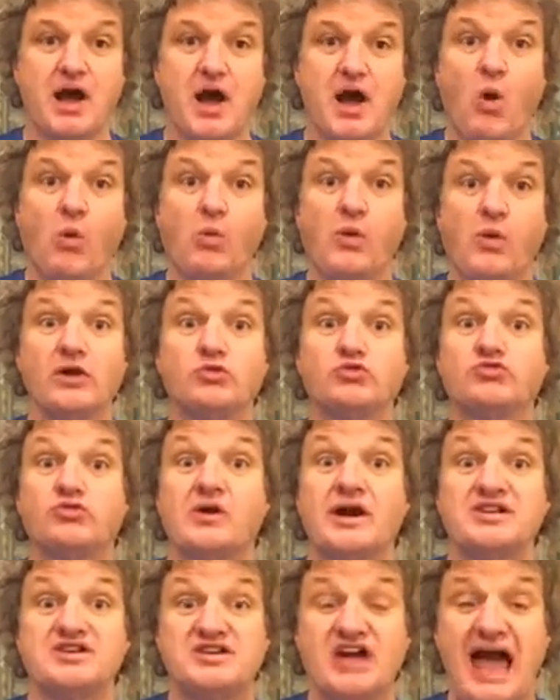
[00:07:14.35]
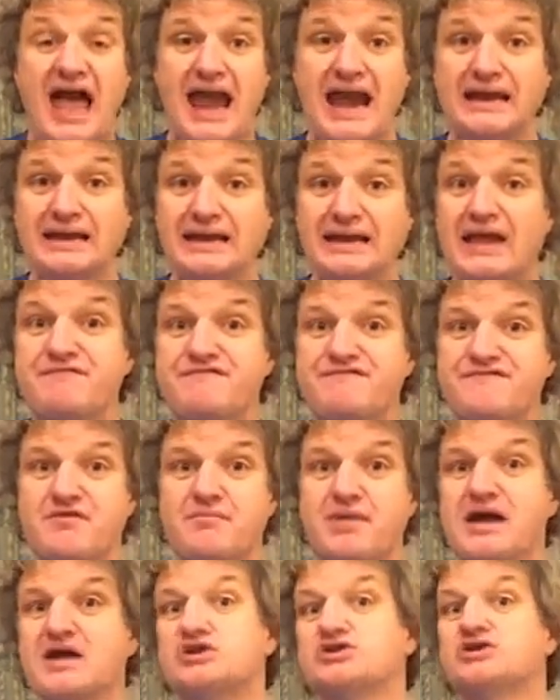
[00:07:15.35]
will retain
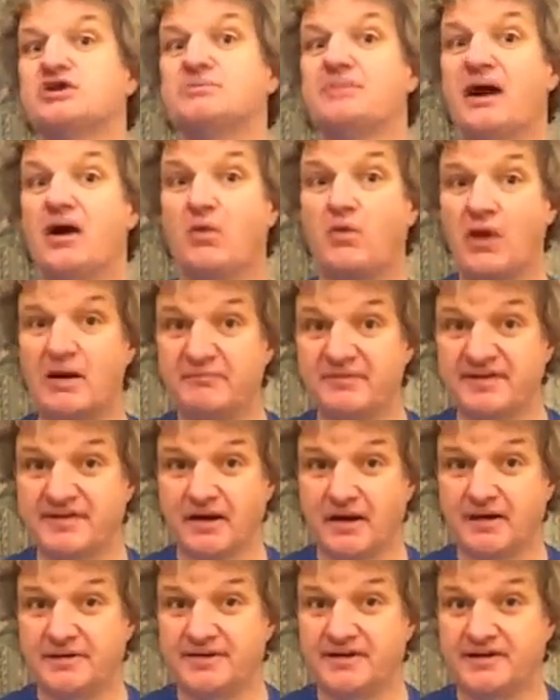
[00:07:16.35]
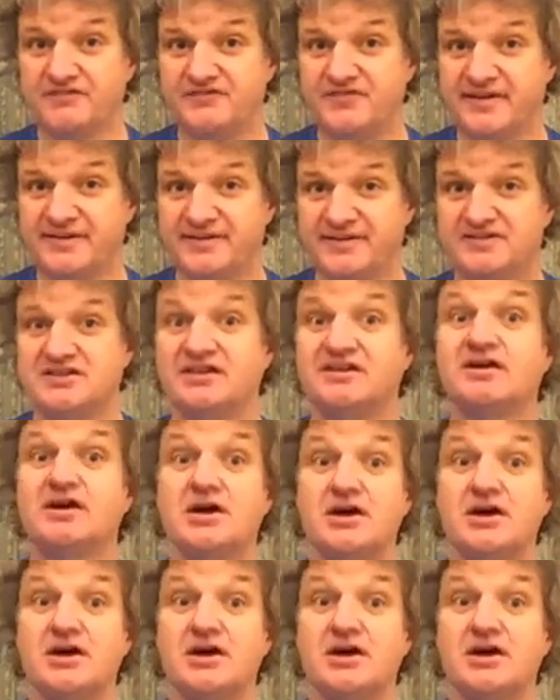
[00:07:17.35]
information about websites you've visited